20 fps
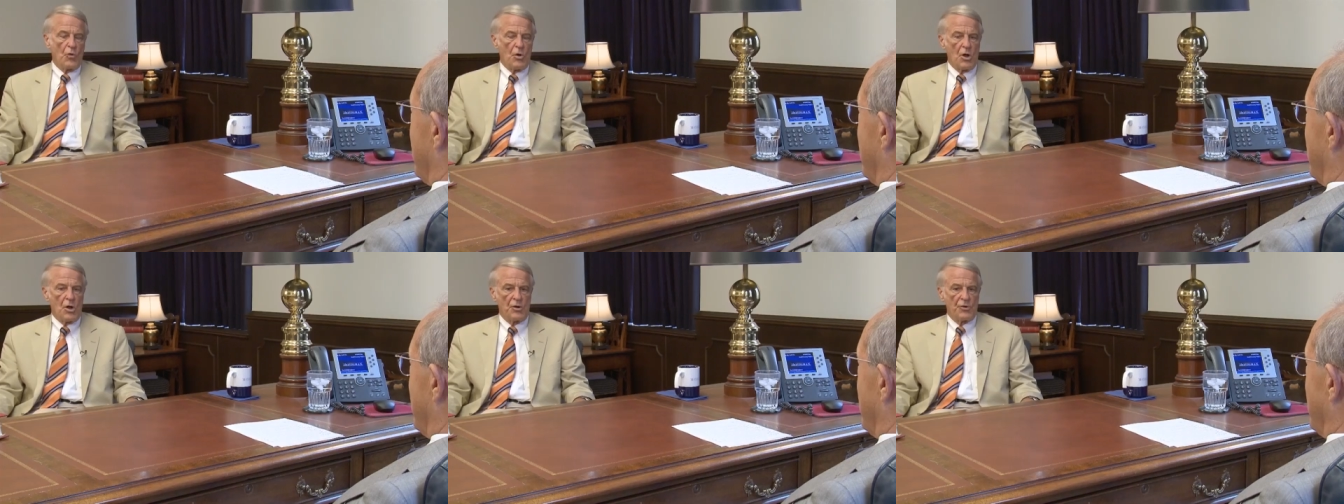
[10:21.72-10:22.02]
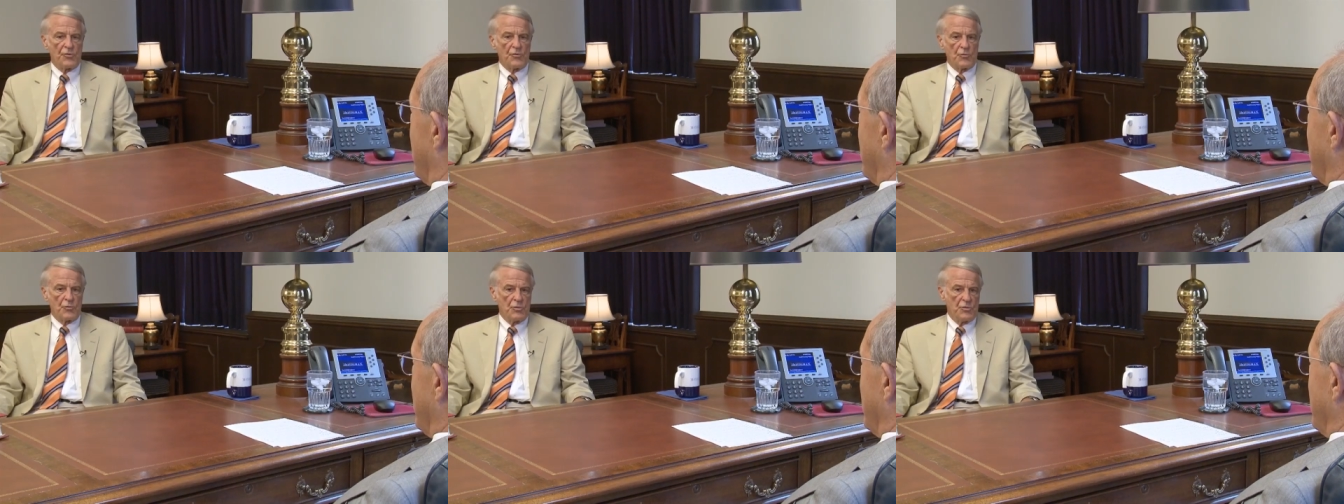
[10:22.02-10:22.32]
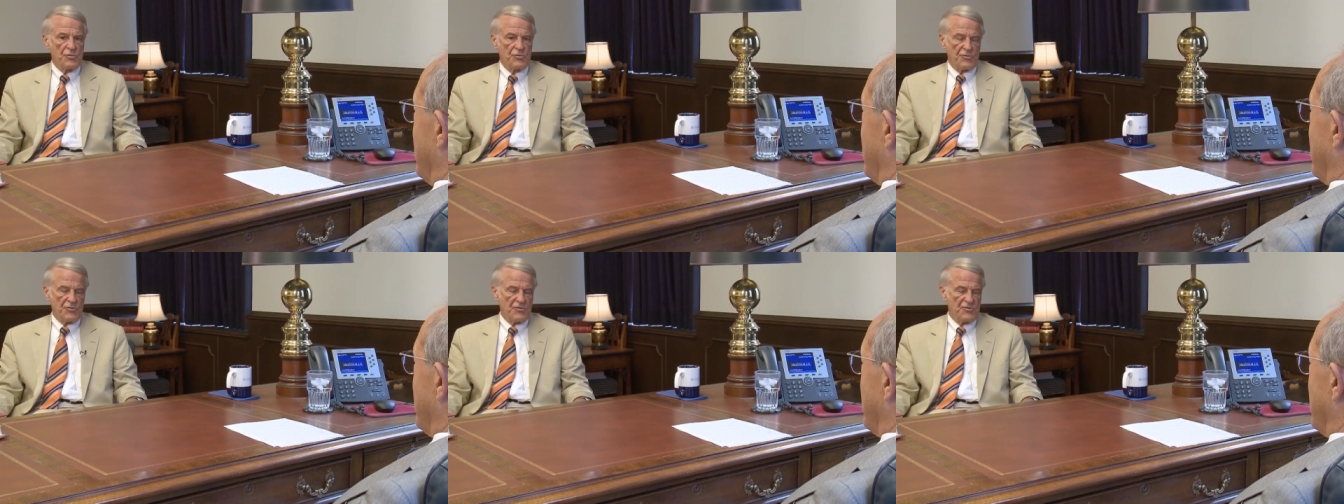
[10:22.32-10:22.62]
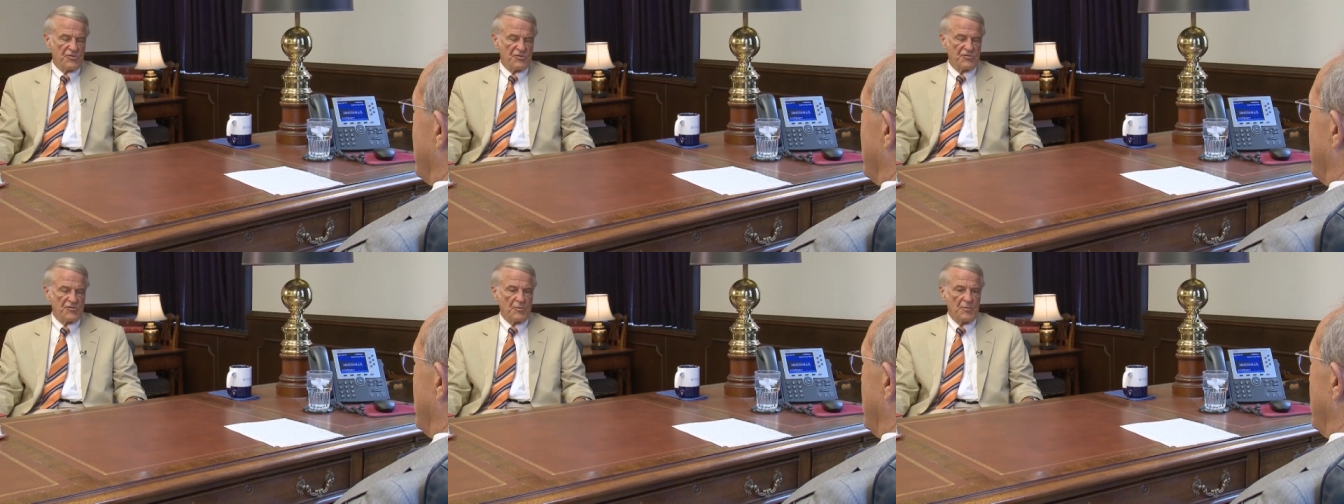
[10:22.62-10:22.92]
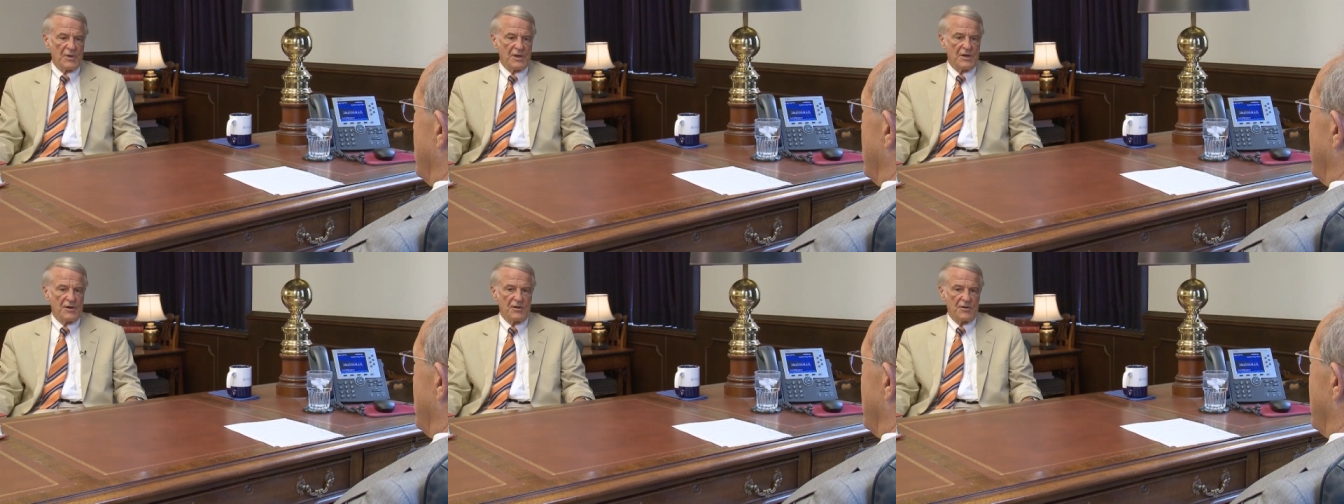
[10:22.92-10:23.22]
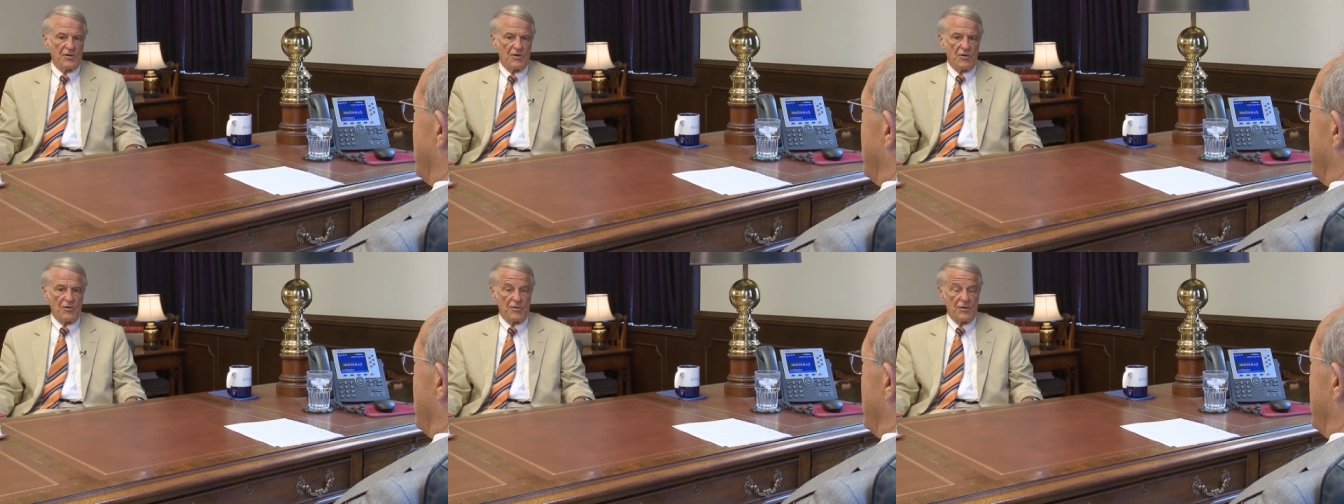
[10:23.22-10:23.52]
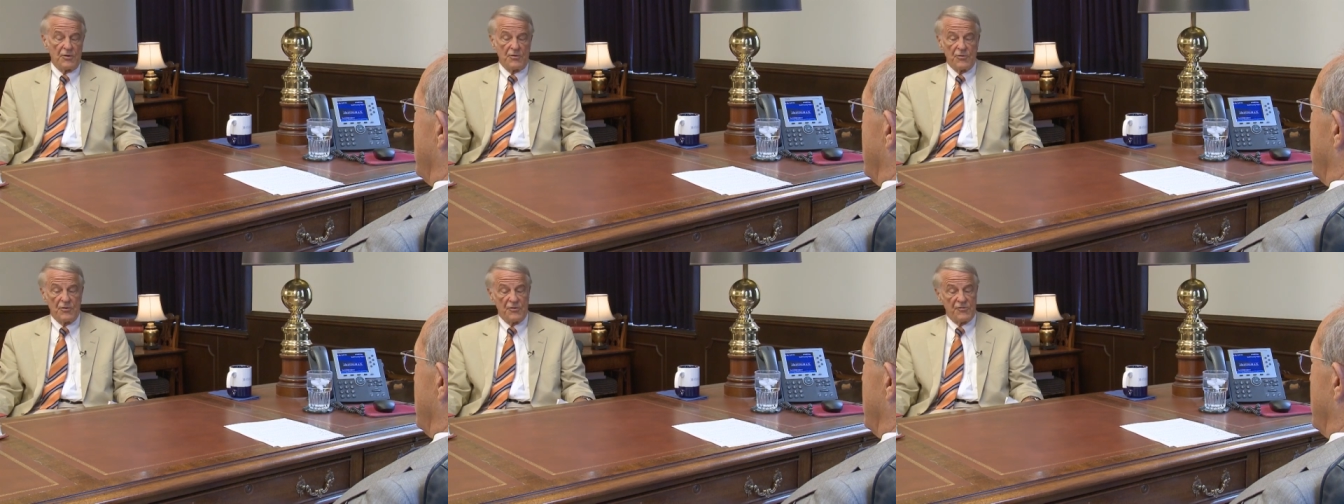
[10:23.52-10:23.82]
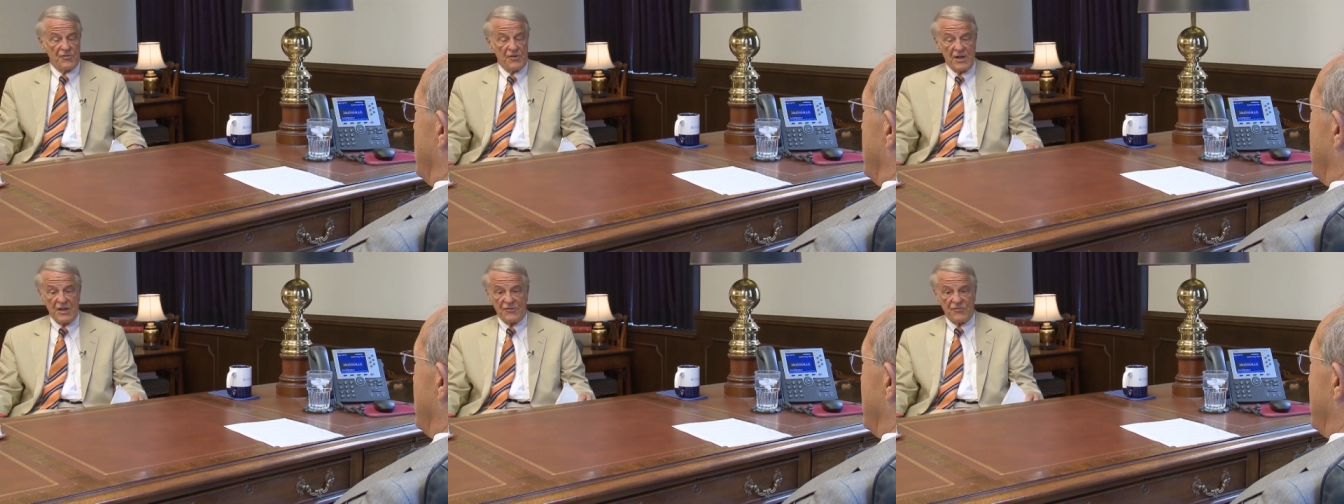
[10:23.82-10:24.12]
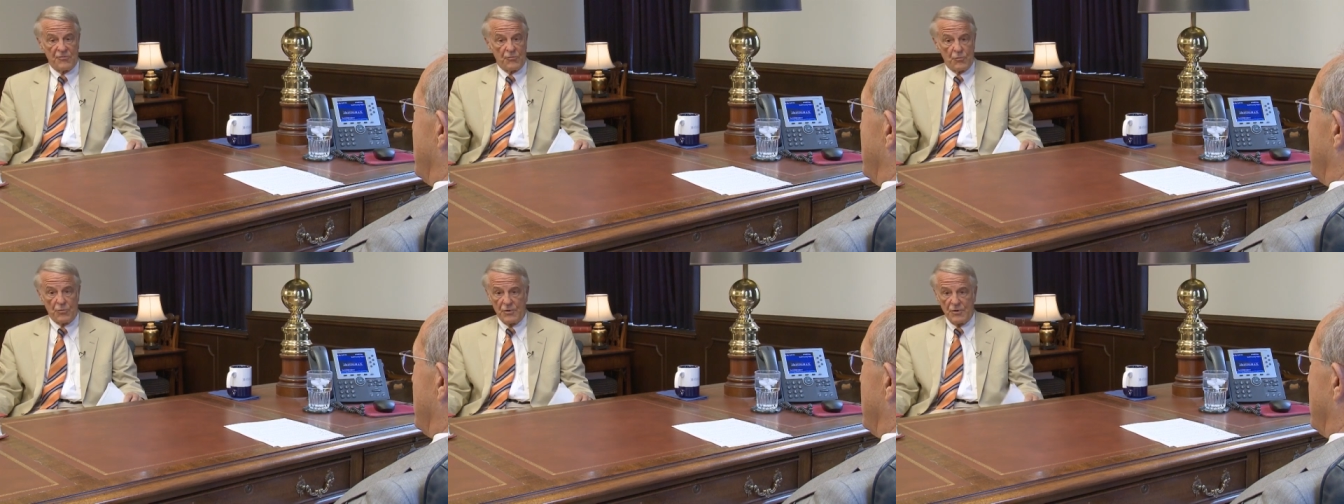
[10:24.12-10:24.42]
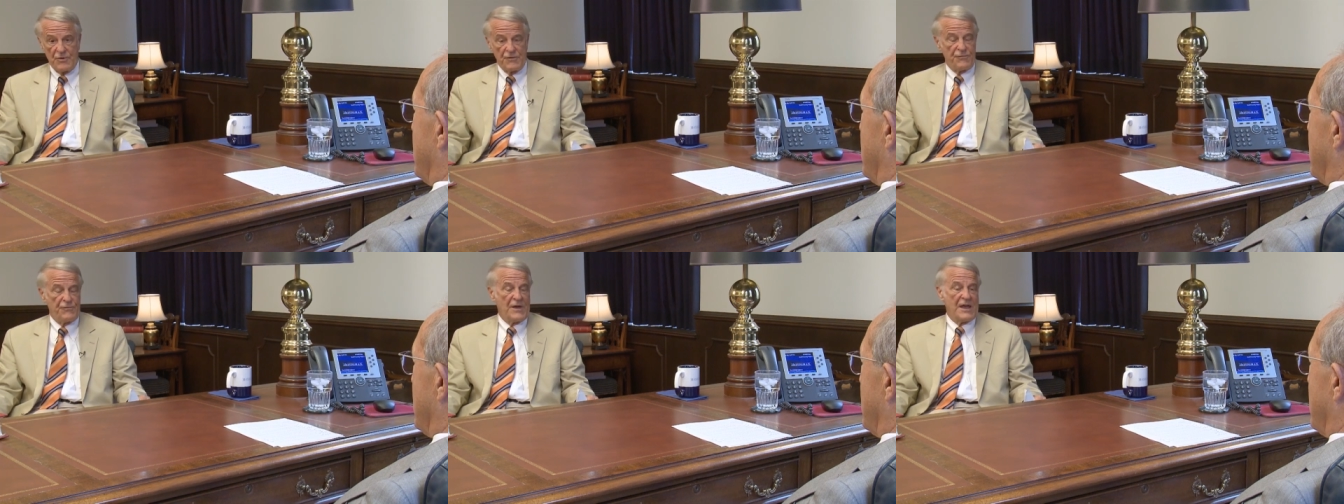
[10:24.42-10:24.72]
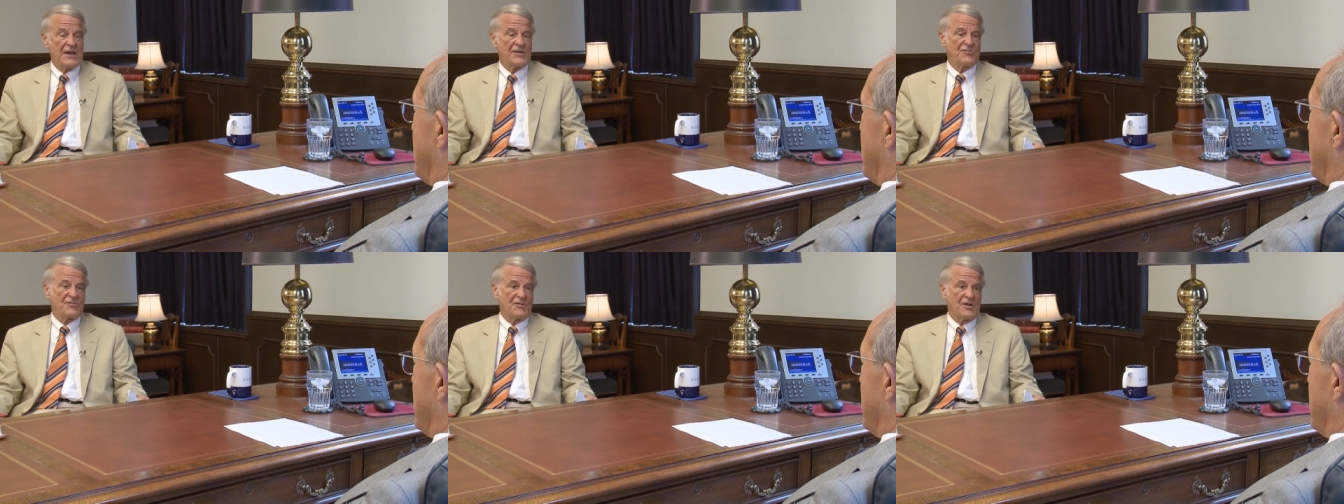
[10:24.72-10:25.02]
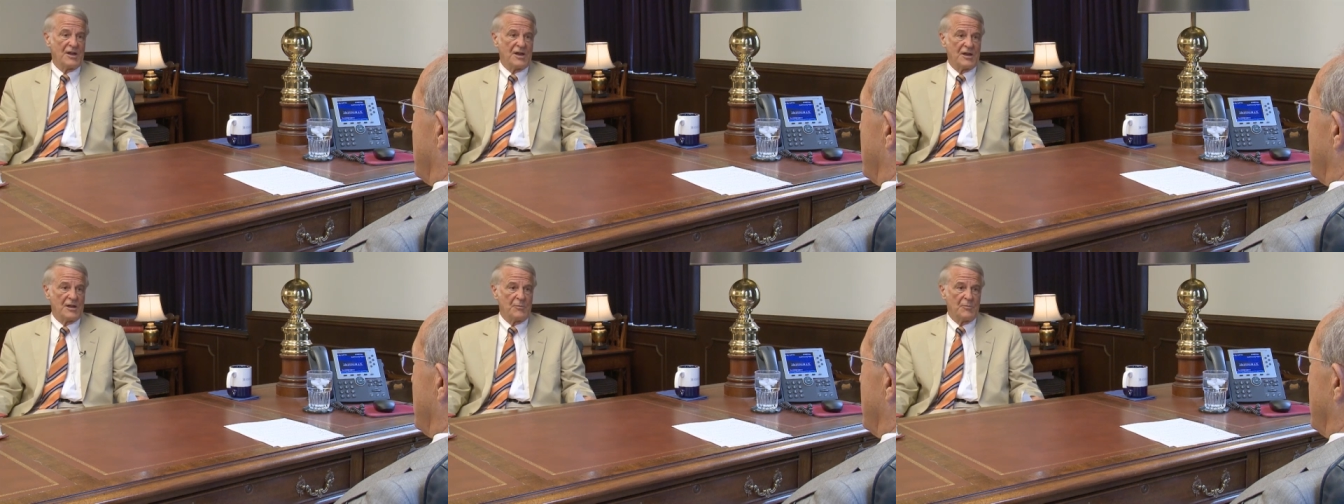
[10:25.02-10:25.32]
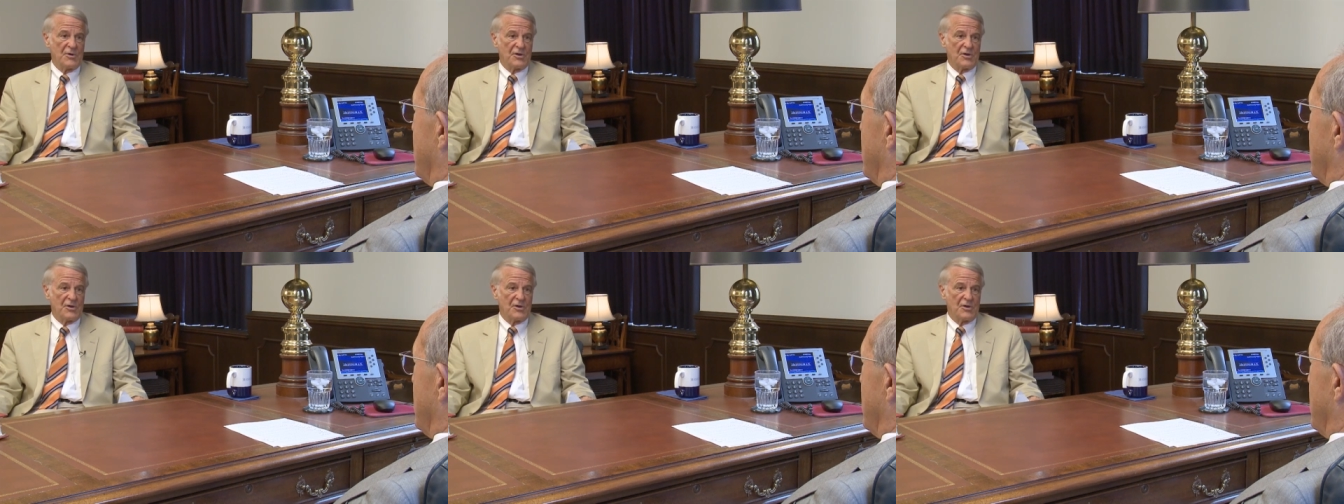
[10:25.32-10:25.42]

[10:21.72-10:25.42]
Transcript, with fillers: Walter Reuther just a minute ago, and of course, that's really fascinating.